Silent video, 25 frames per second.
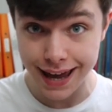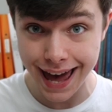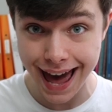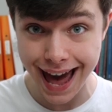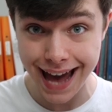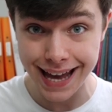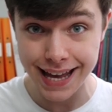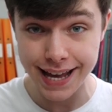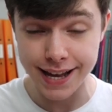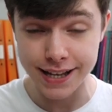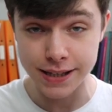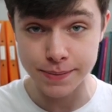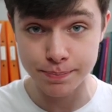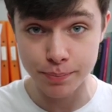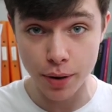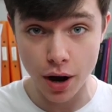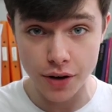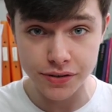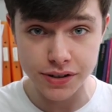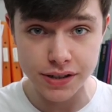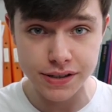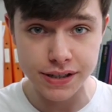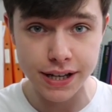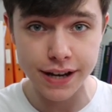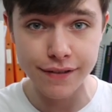k is
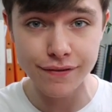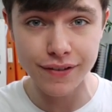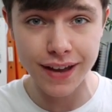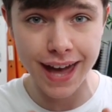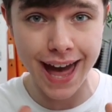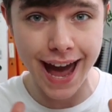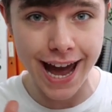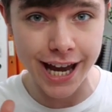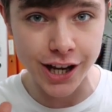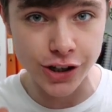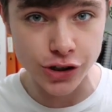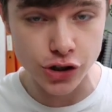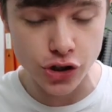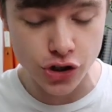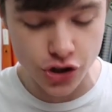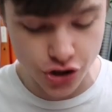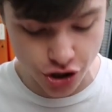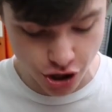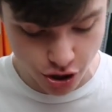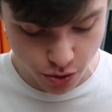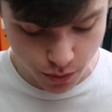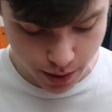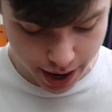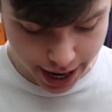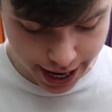positive, k is
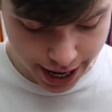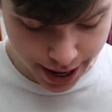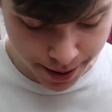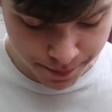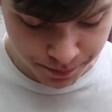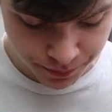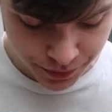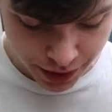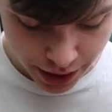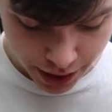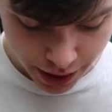2 here,